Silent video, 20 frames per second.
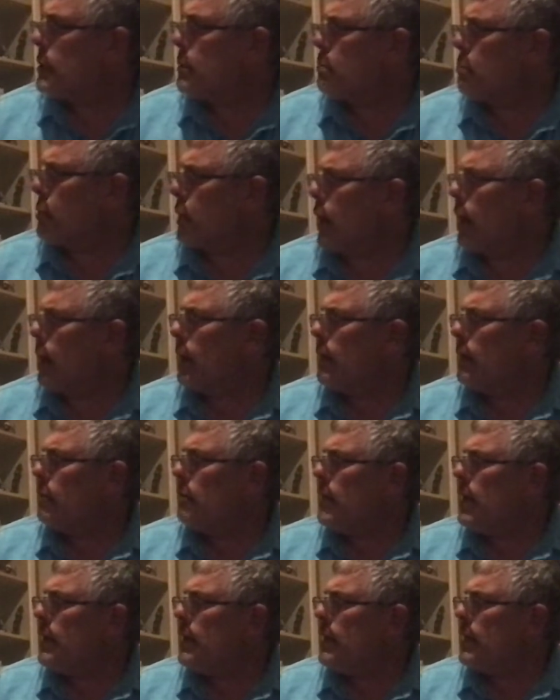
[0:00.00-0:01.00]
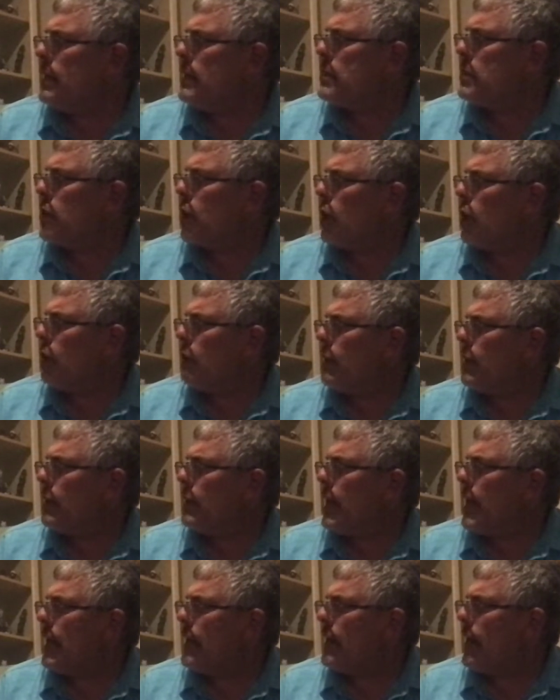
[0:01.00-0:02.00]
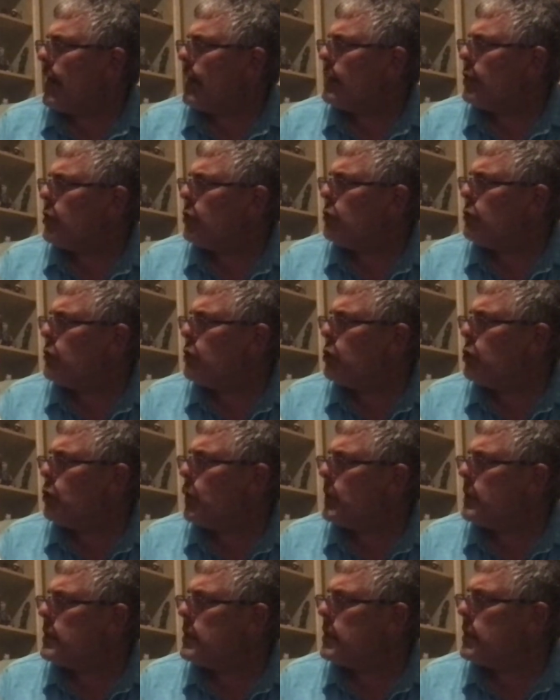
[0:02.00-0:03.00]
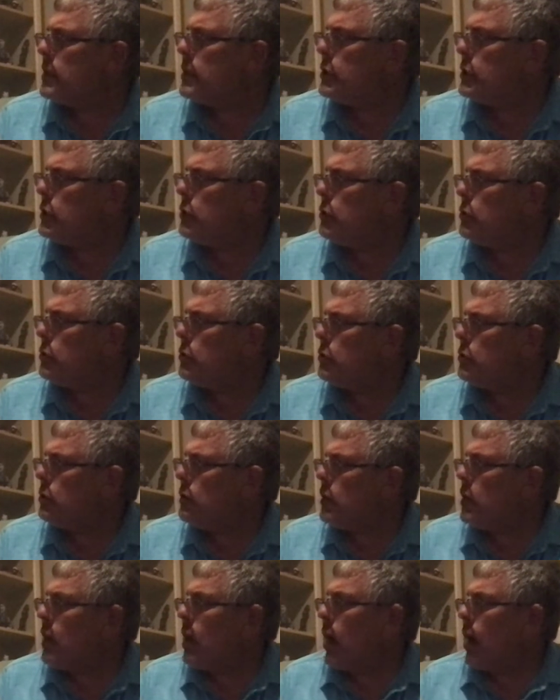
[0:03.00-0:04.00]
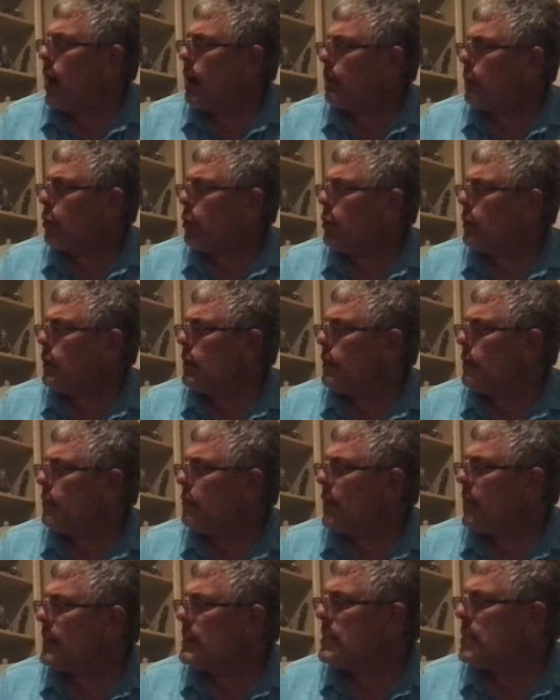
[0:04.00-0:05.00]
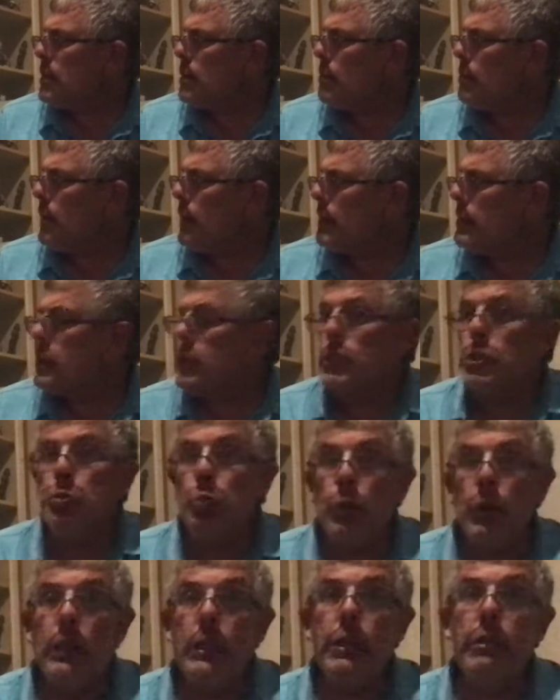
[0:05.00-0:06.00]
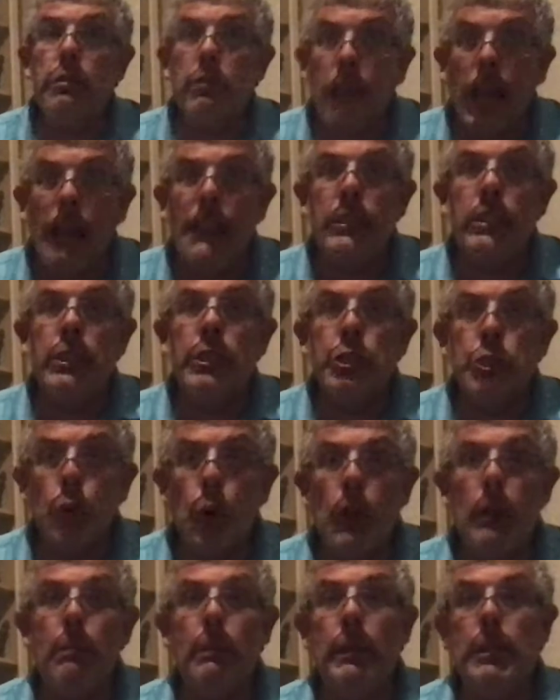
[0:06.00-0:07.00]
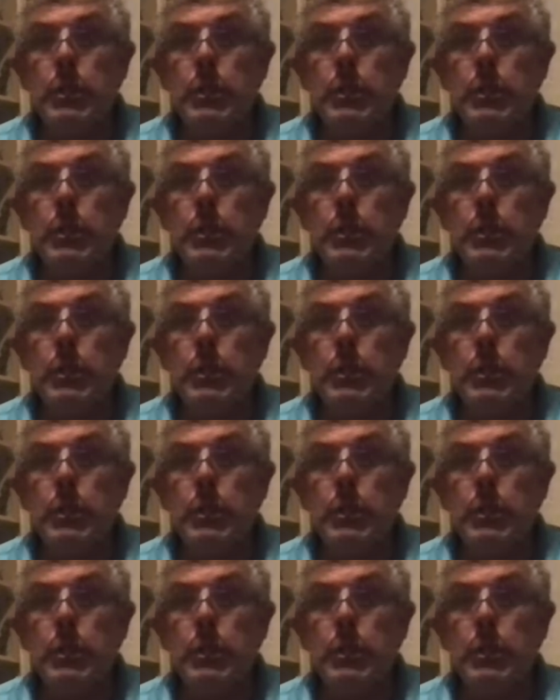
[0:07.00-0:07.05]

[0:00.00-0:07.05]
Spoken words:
a problem that needs solving and I don't know what to do. I'm gonna find some answers. Would you like to join me